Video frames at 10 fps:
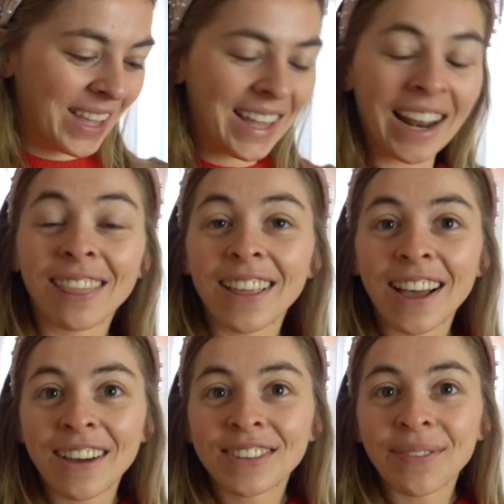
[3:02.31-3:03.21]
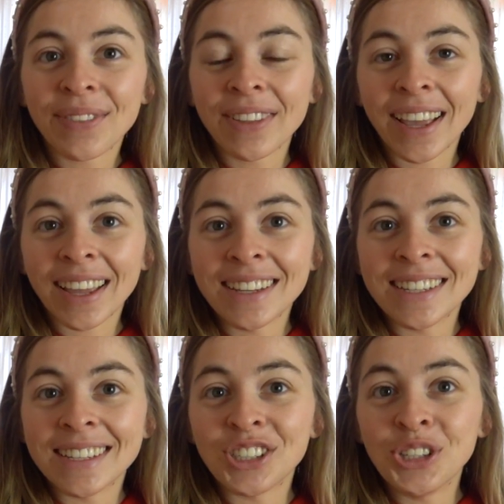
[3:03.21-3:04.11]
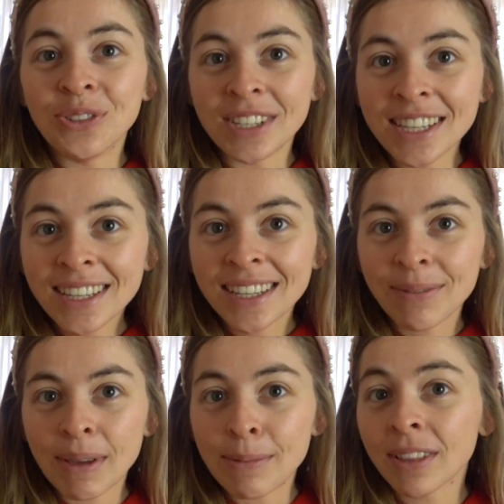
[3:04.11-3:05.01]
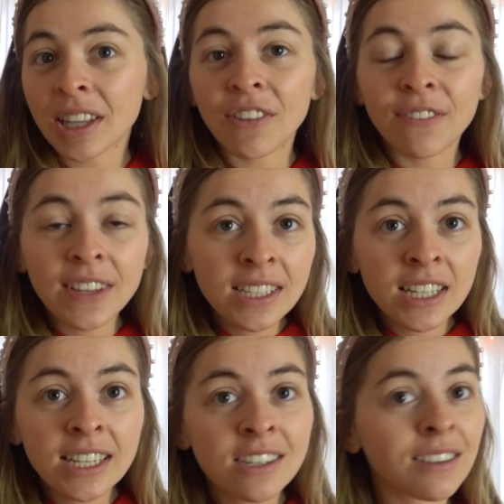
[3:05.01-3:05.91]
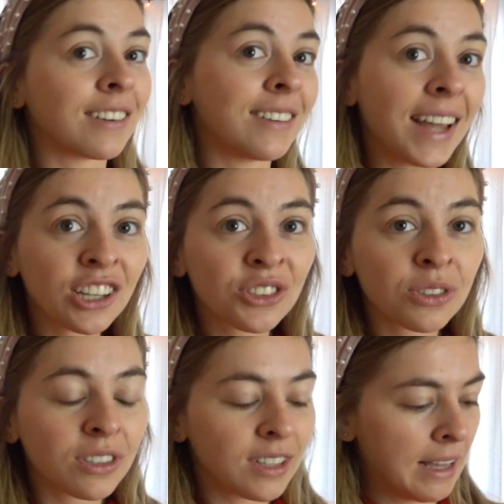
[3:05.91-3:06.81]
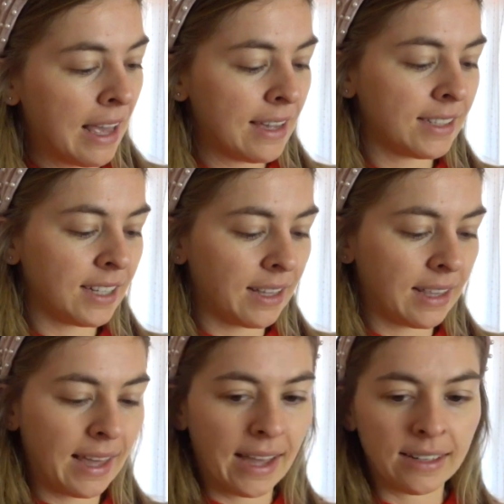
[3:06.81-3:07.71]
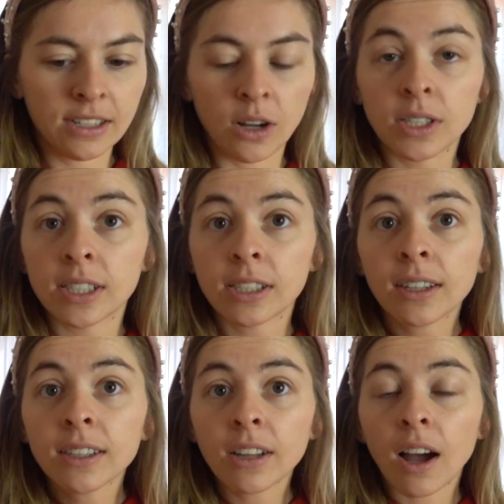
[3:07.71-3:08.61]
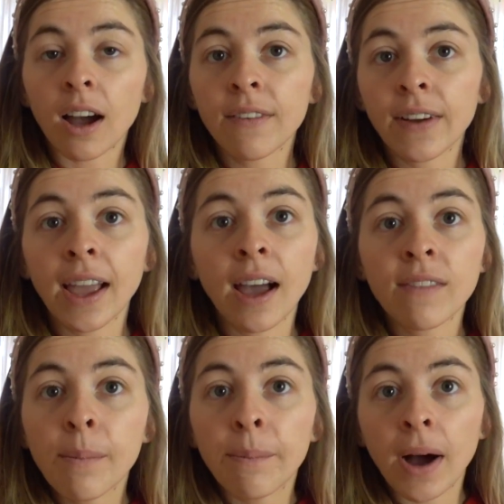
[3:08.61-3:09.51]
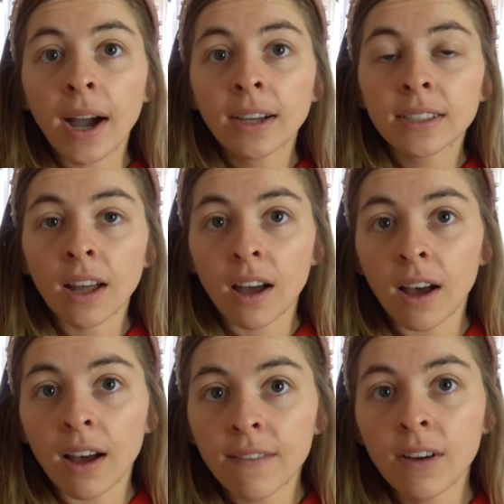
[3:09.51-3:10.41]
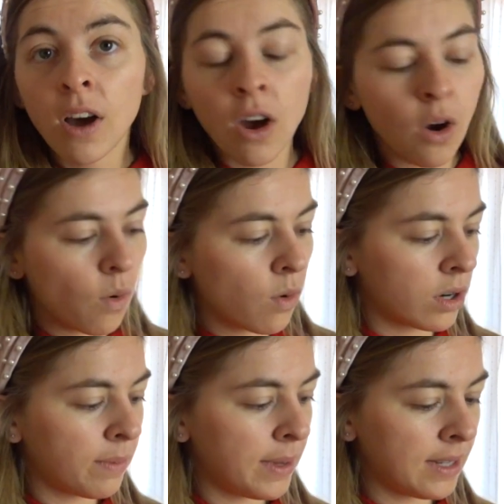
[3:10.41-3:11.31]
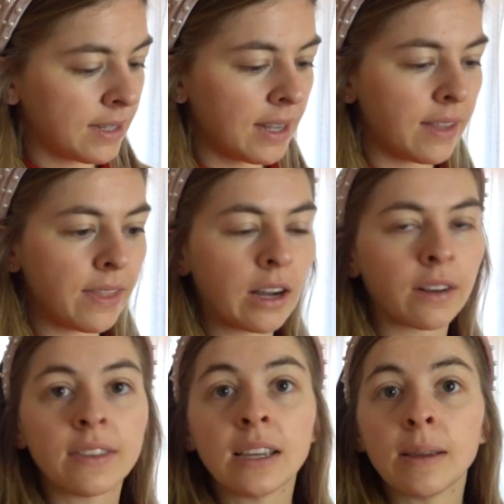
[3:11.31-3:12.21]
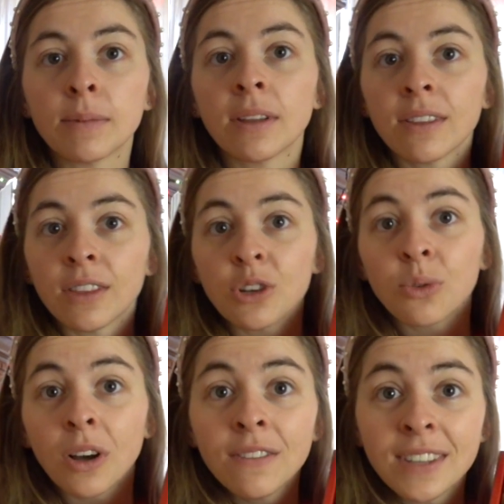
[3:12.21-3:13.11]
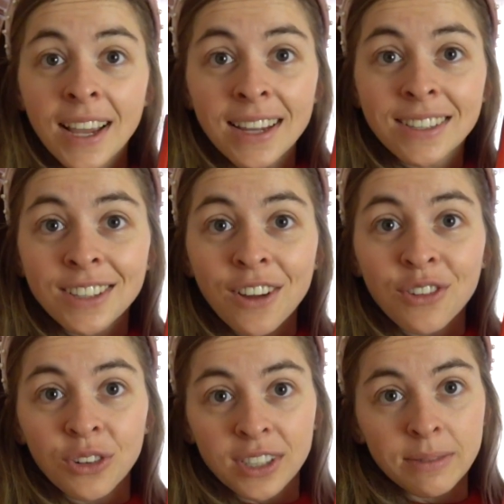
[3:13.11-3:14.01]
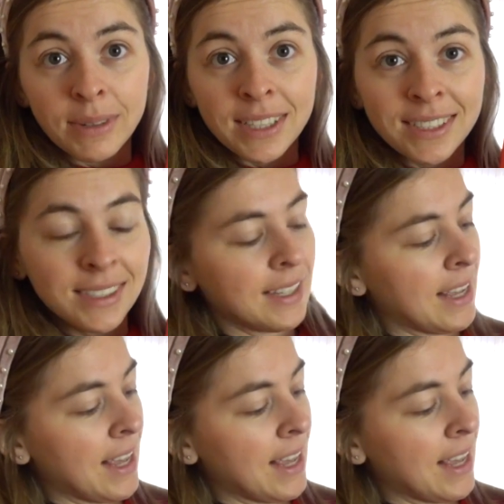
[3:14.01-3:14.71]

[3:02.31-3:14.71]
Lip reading: And I love something that is unique, maybe a little vintage, a little natural, something like that. So to start us off, I have a box of ornaments, and they're themed the 12 days of Christmas.